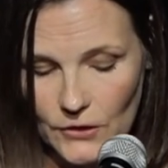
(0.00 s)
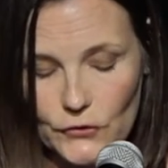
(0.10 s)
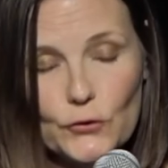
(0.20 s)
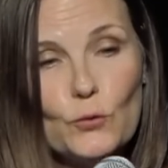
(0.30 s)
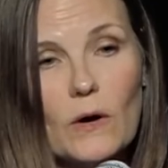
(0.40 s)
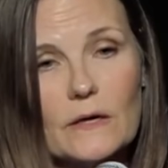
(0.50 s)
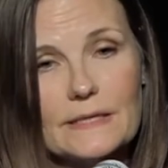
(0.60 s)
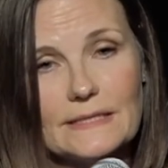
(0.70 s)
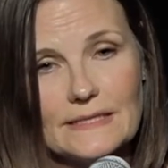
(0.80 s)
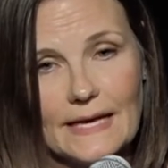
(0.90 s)
You are
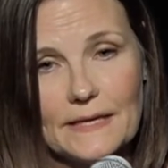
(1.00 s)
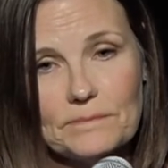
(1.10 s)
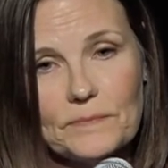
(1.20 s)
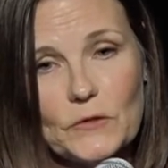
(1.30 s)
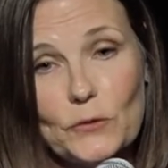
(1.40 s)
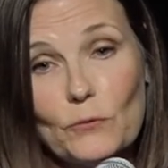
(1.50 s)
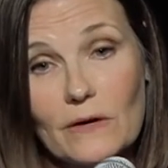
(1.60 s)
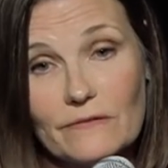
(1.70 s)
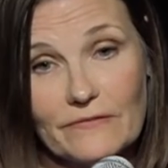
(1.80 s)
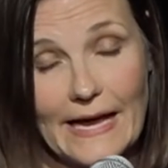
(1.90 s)
in debt. You
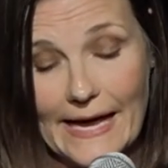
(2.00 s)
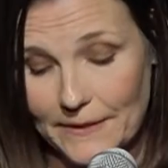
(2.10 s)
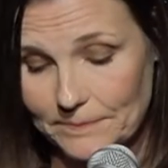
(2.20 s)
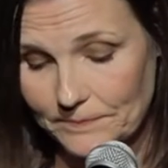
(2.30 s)
are fat.